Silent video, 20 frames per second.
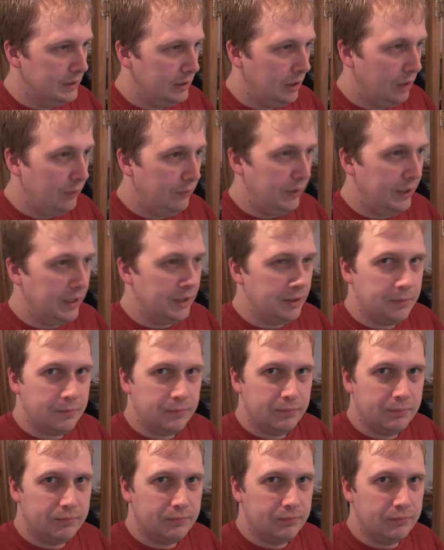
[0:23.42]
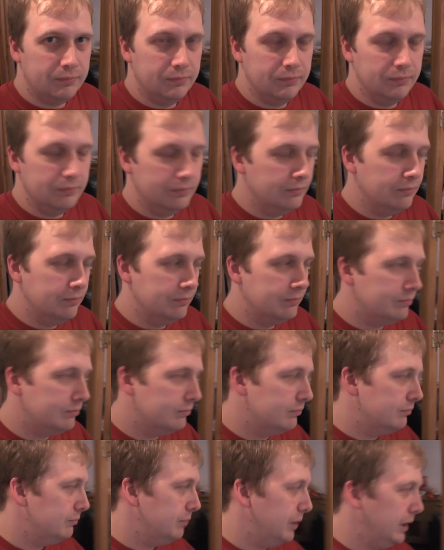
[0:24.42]
Hopefully it's
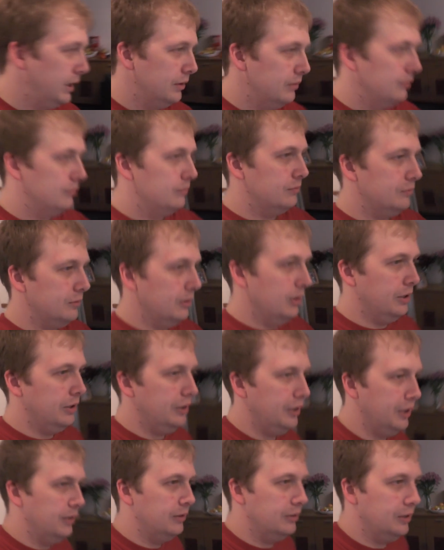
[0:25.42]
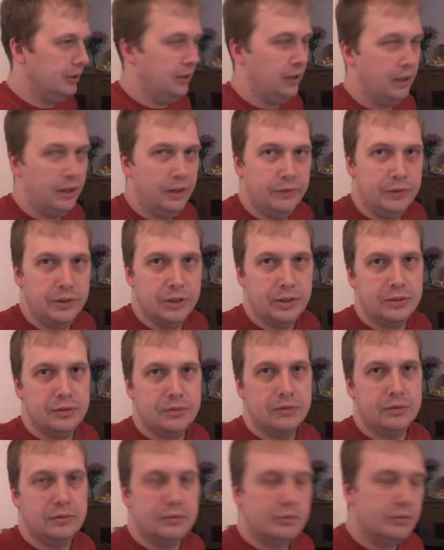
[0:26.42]
been worth it and I haven't just
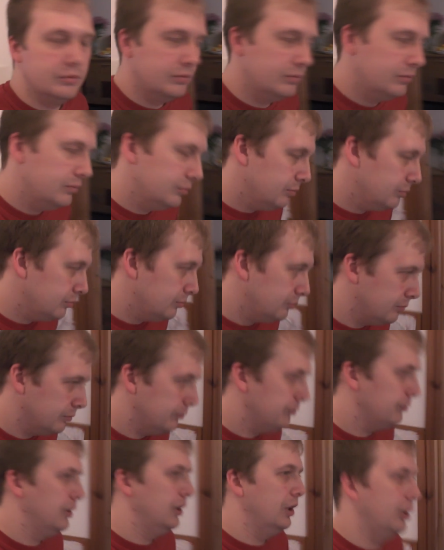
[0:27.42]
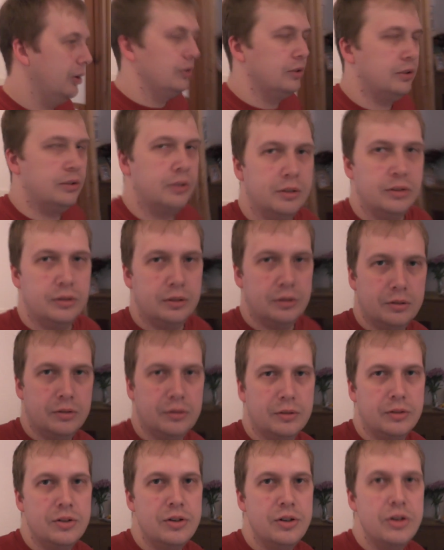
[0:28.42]
lost
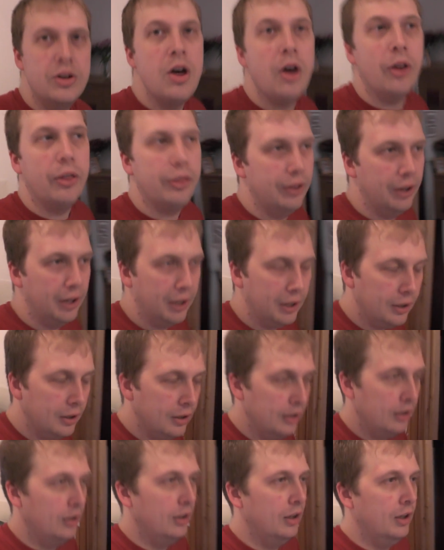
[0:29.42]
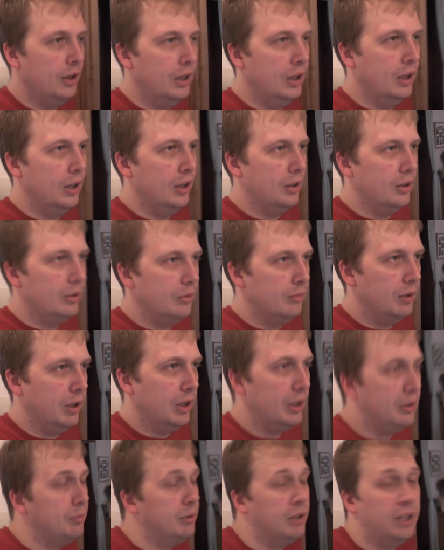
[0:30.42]
nothing.
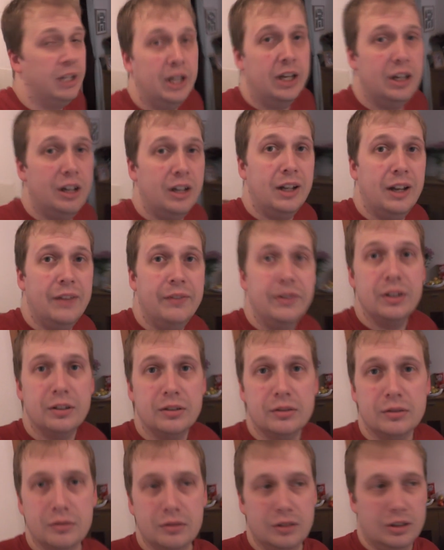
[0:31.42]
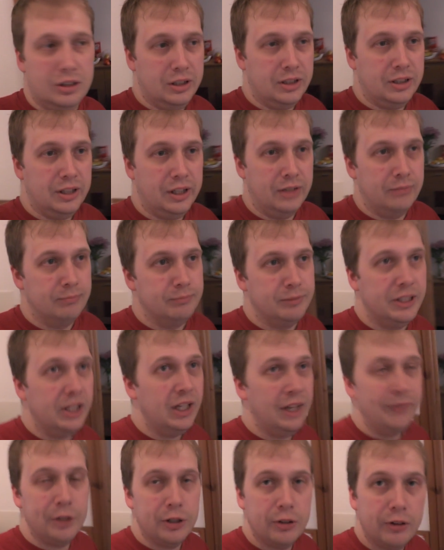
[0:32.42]
But then again, I haven't, like I say,
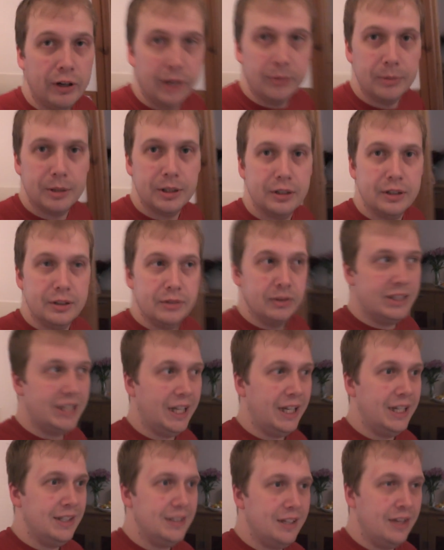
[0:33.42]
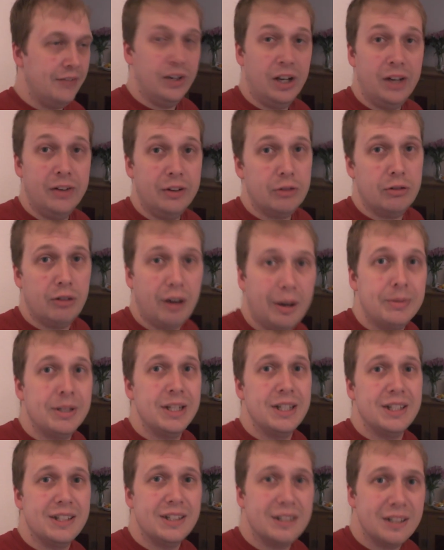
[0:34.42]
still haven't crapped. Day 7, I haven't
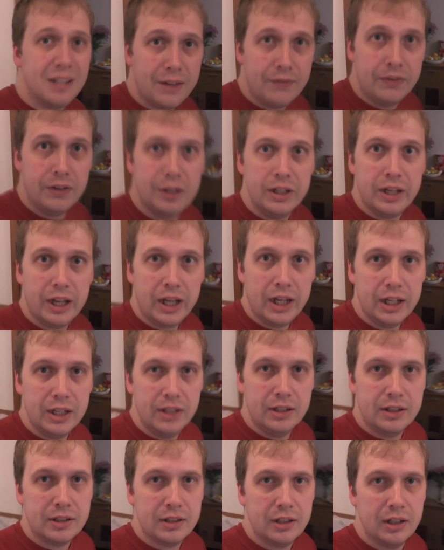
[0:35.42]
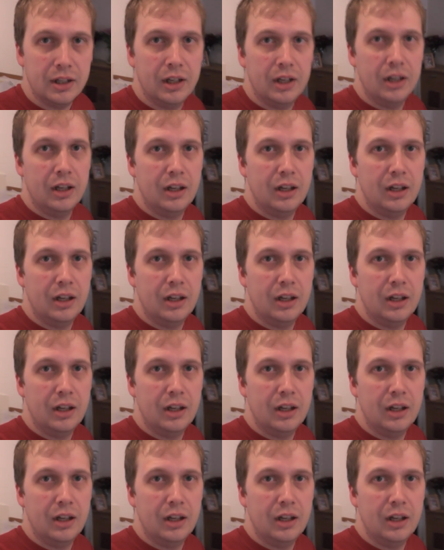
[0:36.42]
crapped in 7 days.